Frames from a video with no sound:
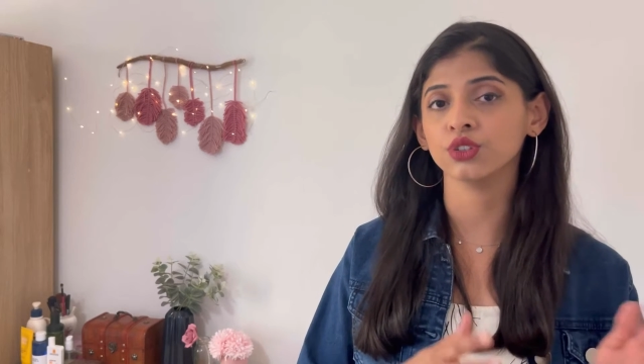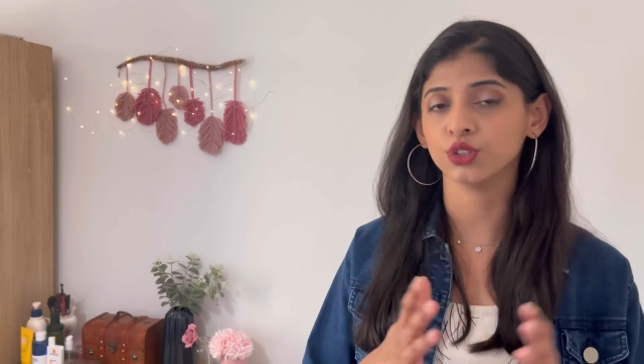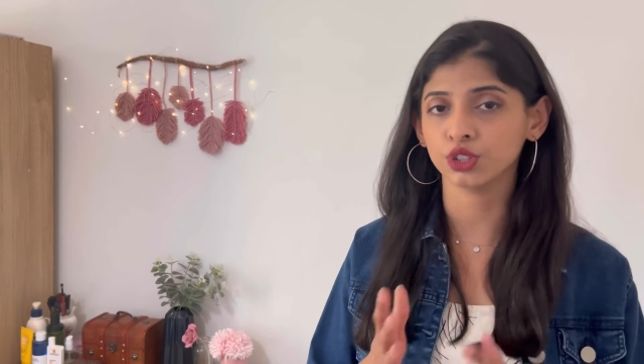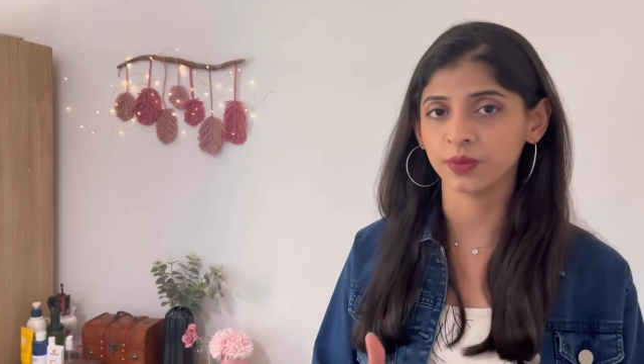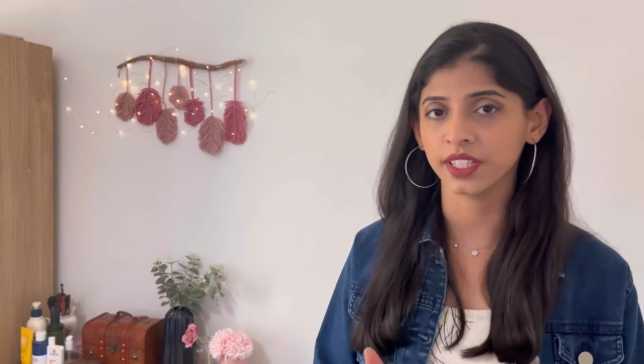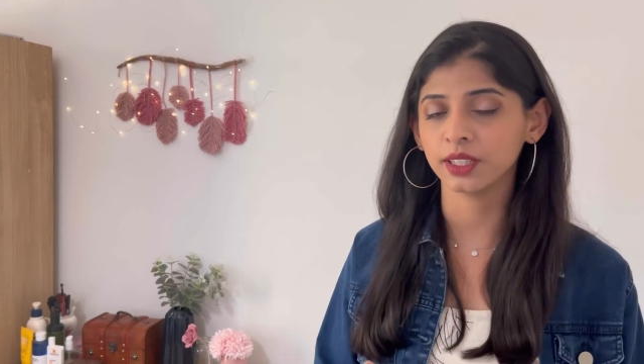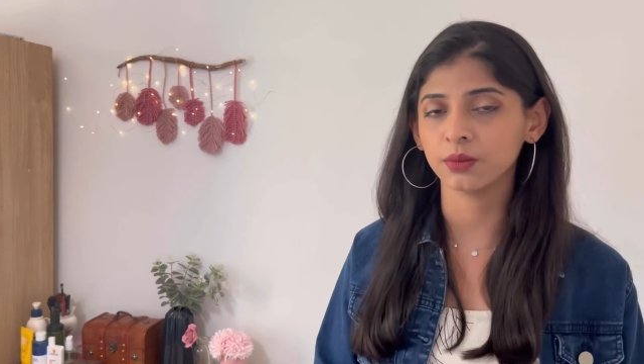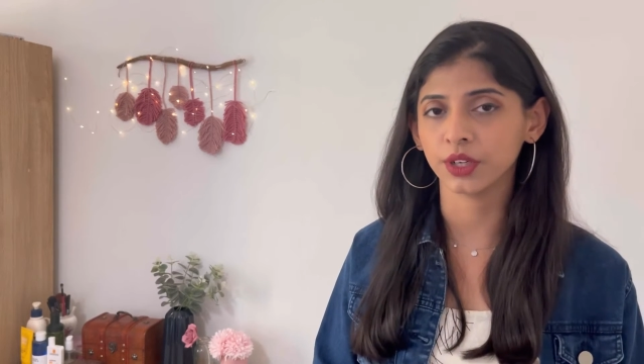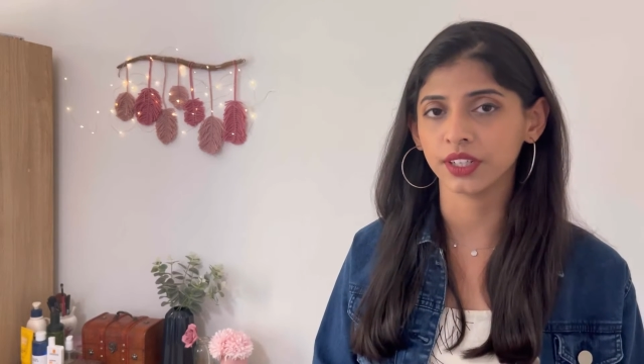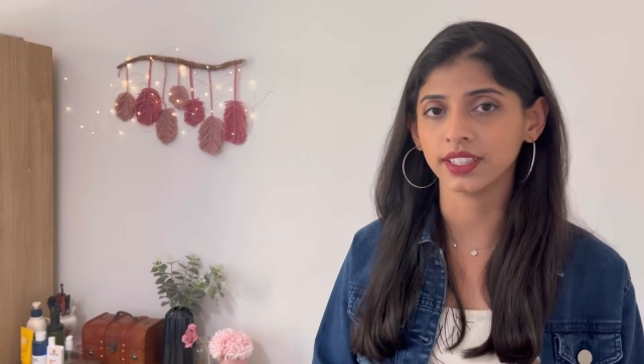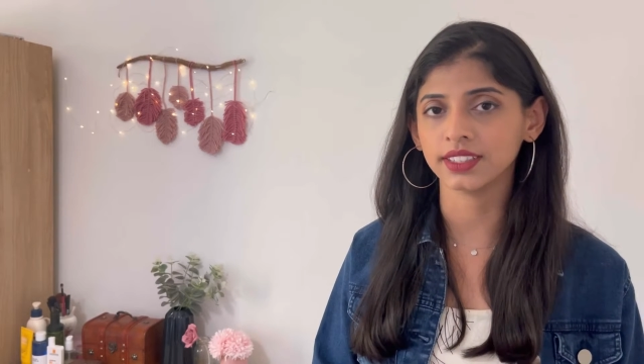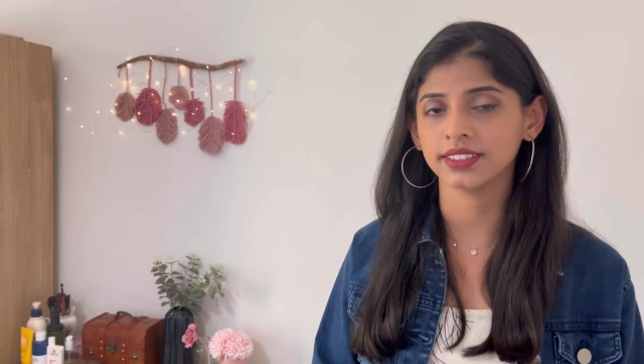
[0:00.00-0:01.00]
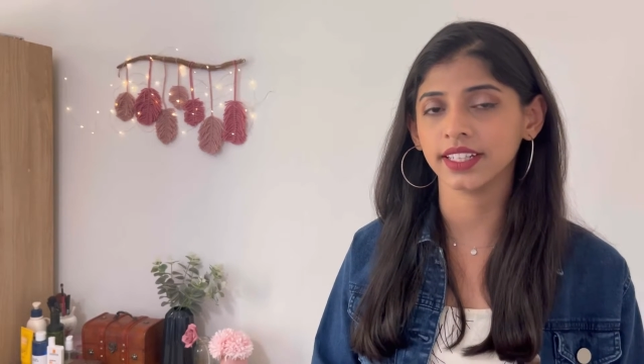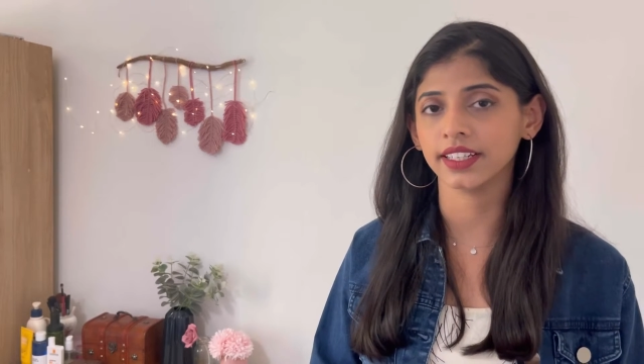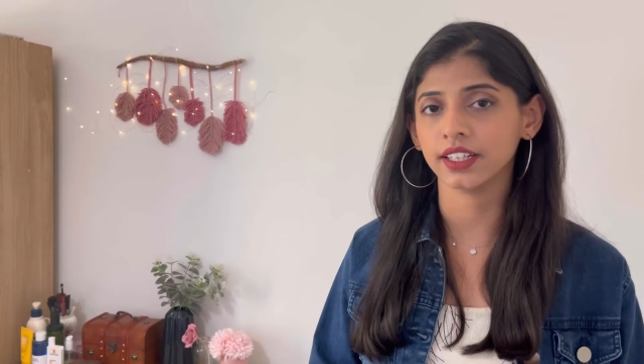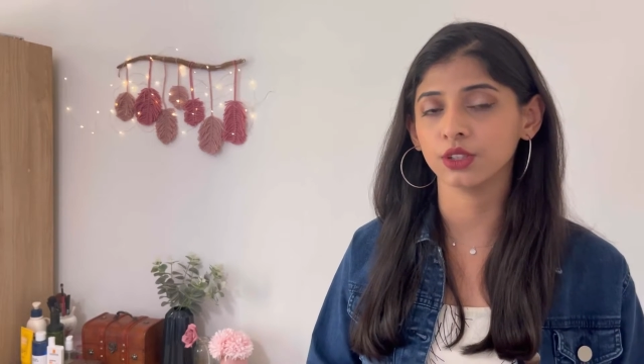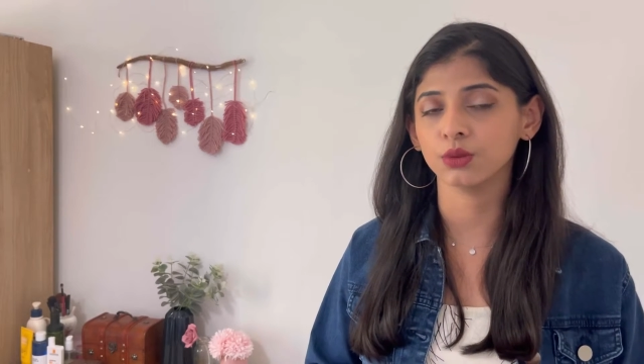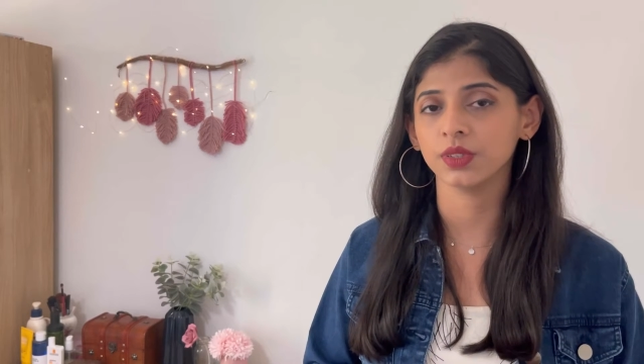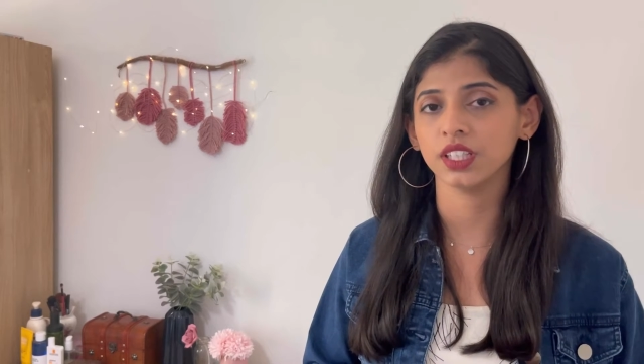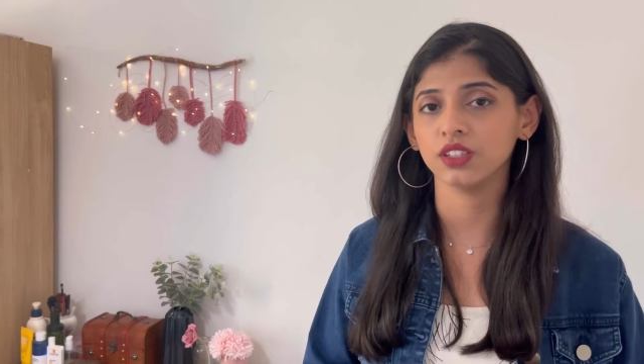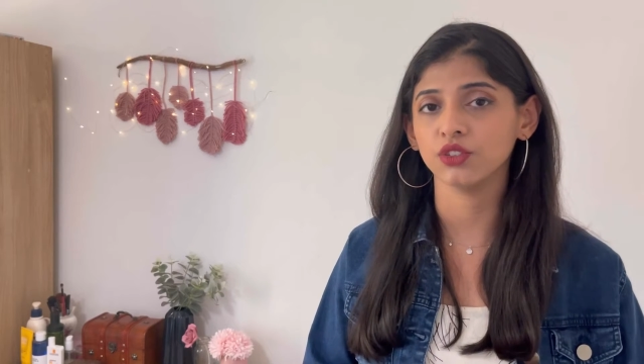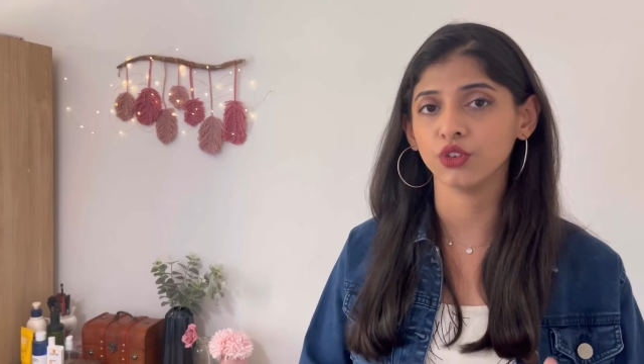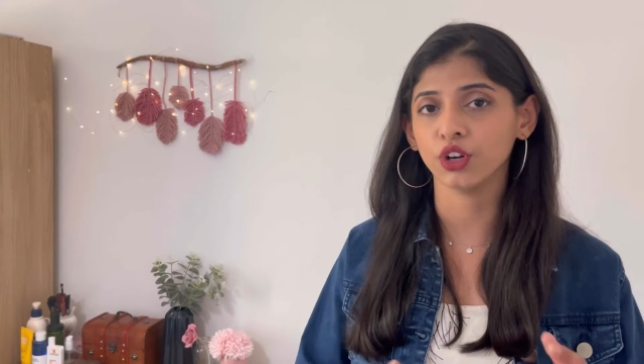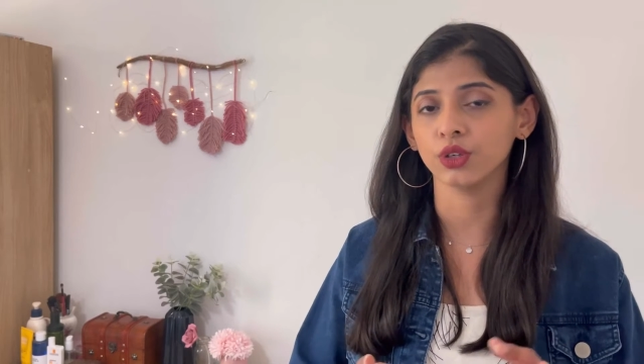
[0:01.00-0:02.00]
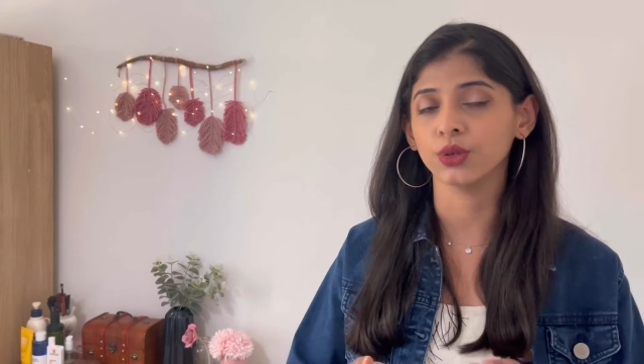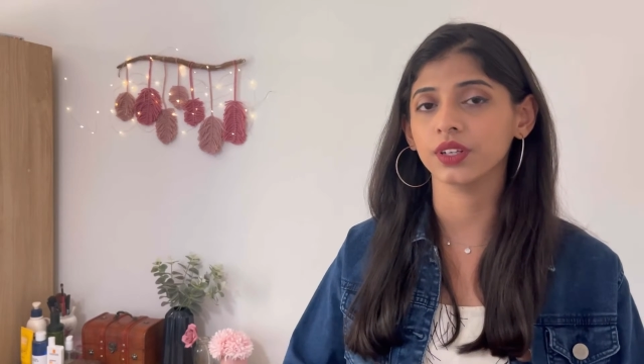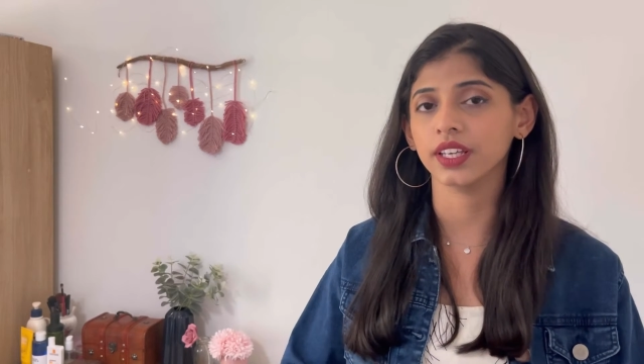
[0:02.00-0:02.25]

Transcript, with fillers: cosmetic products that are to be followed